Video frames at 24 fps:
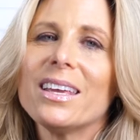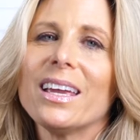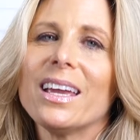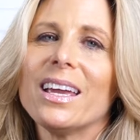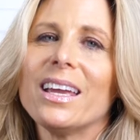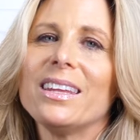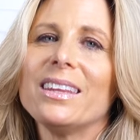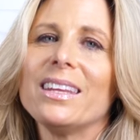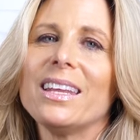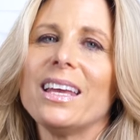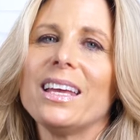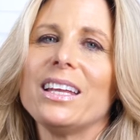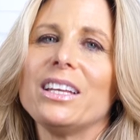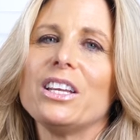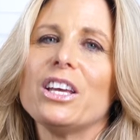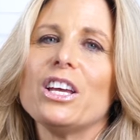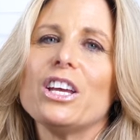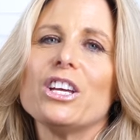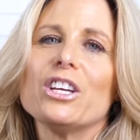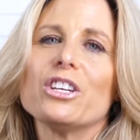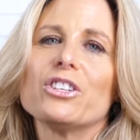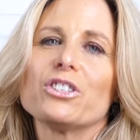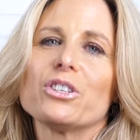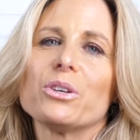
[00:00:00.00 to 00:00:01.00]
And then
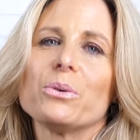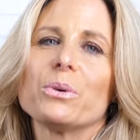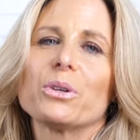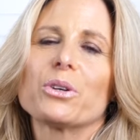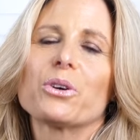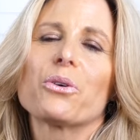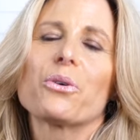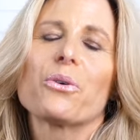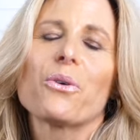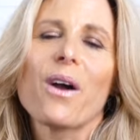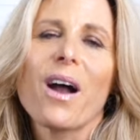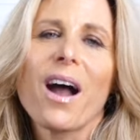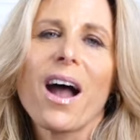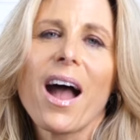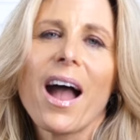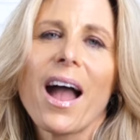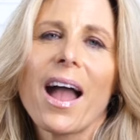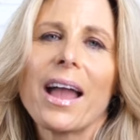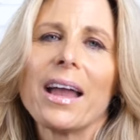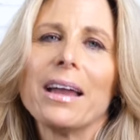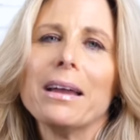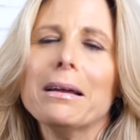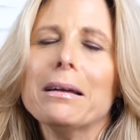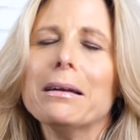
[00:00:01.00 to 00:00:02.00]
she would
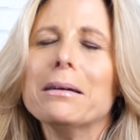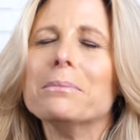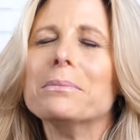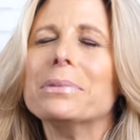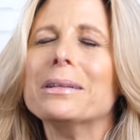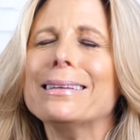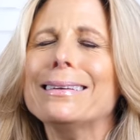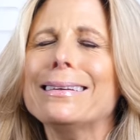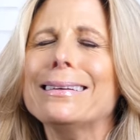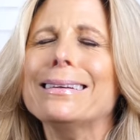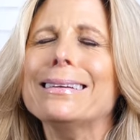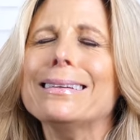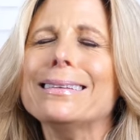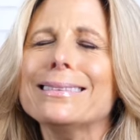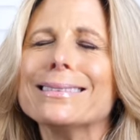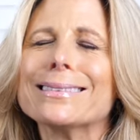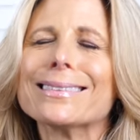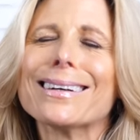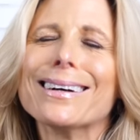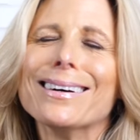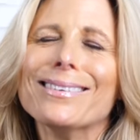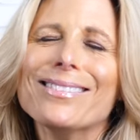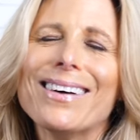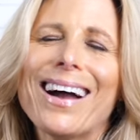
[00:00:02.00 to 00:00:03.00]
cry,
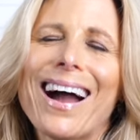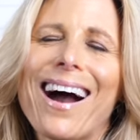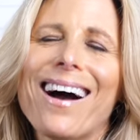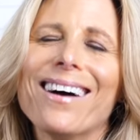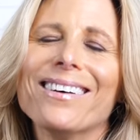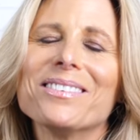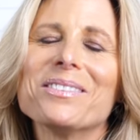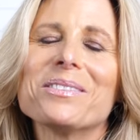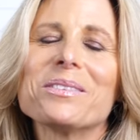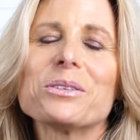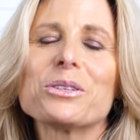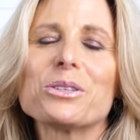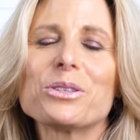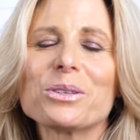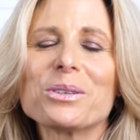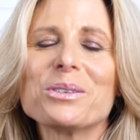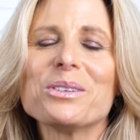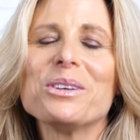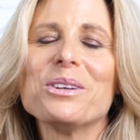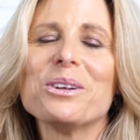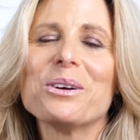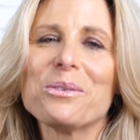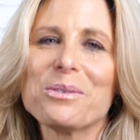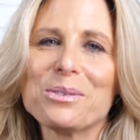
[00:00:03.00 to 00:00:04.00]
"Please come out." It was,
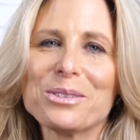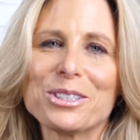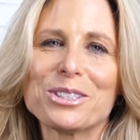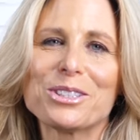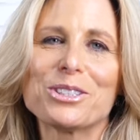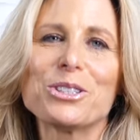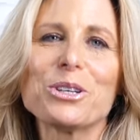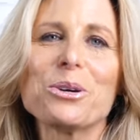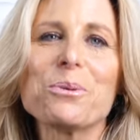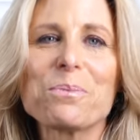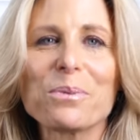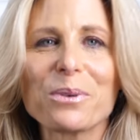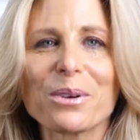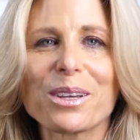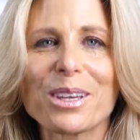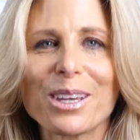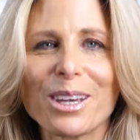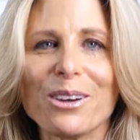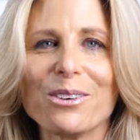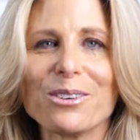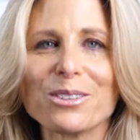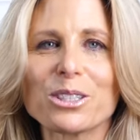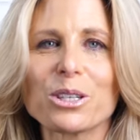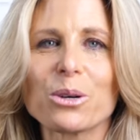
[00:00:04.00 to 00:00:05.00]
you know, it was super
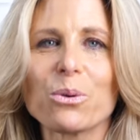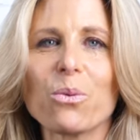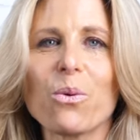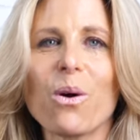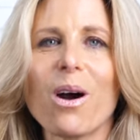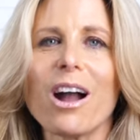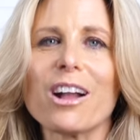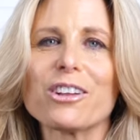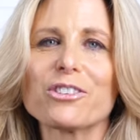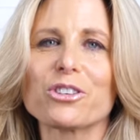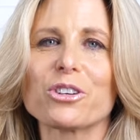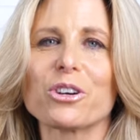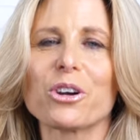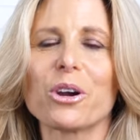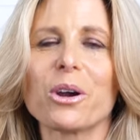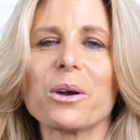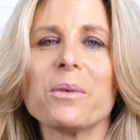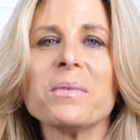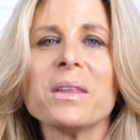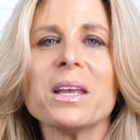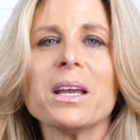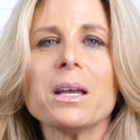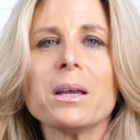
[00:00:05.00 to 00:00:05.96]
cute to watch her.